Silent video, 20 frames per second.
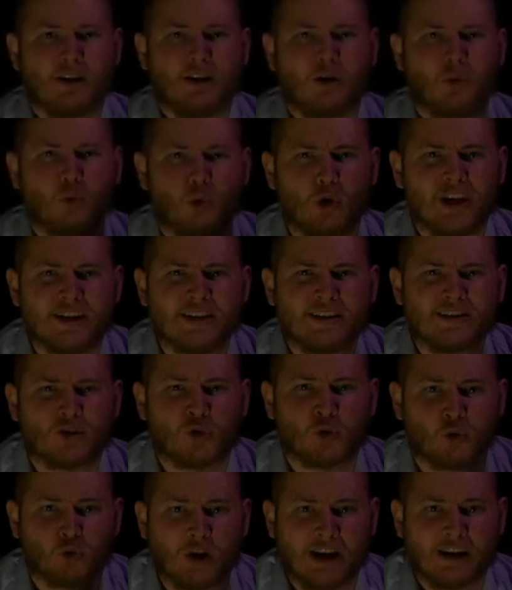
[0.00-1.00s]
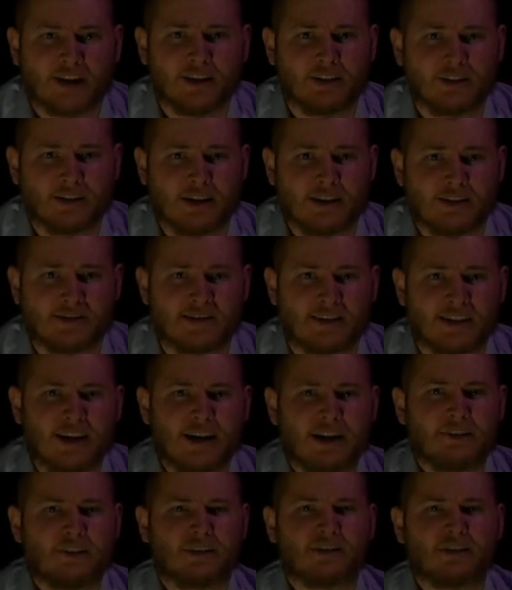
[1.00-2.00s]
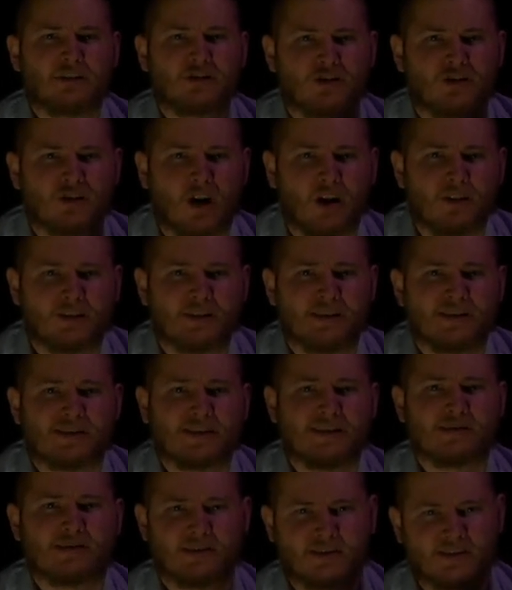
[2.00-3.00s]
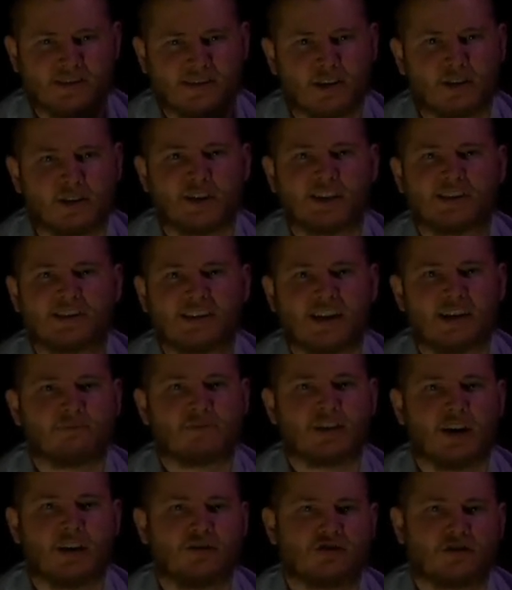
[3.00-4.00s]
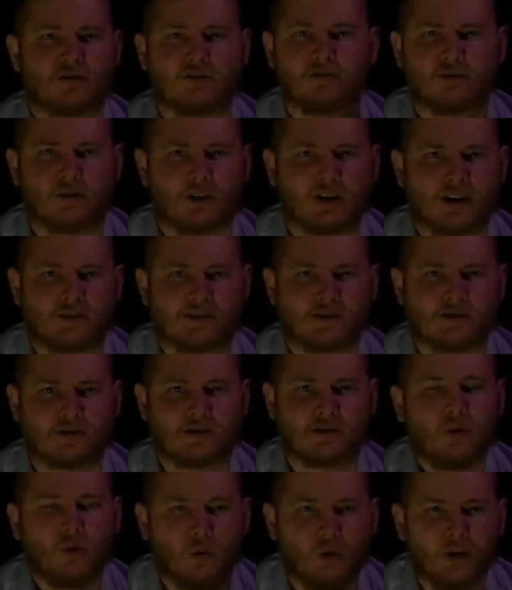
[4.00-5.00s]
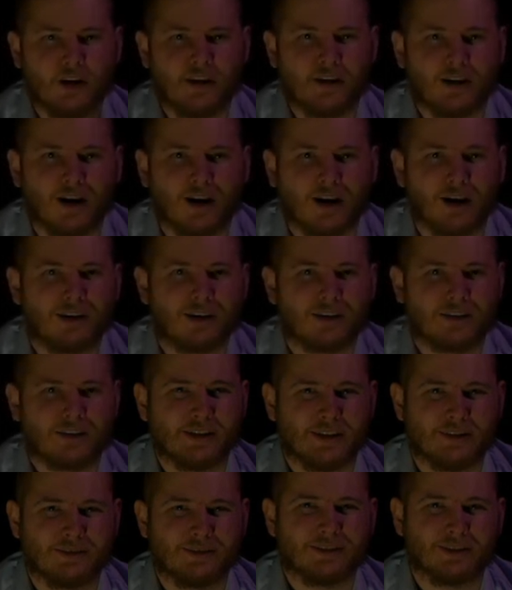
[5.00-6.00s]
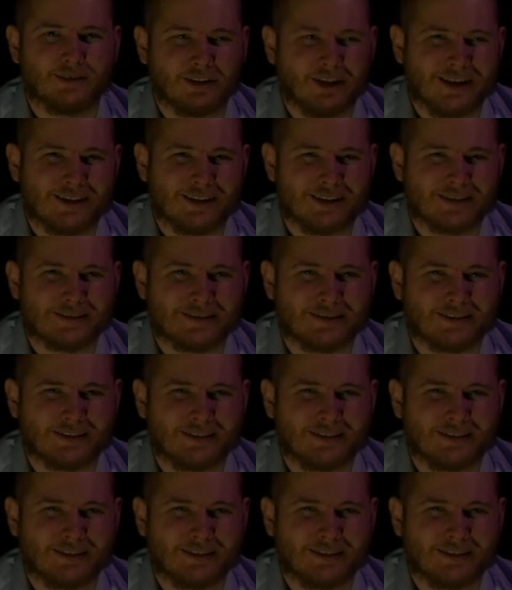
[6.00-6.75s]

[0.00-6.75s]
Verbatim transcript: And we need to recognize that the darkness is a serious temptation for us. We are in the light,